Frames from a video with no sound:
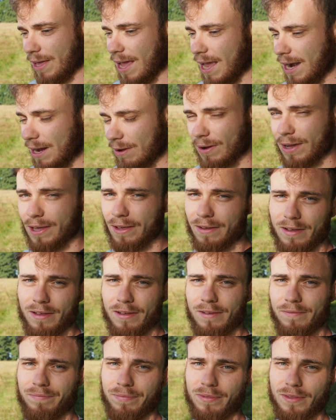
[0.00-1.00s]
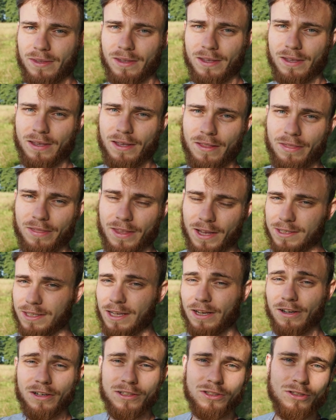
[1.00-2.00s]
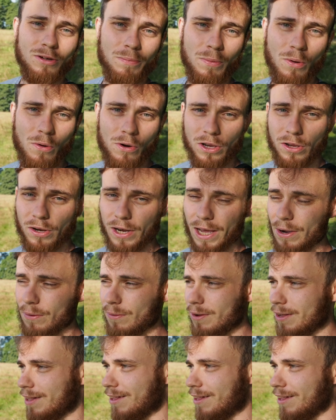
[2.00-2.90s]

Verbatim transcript: anyway that's it I'm gonna stop boring you now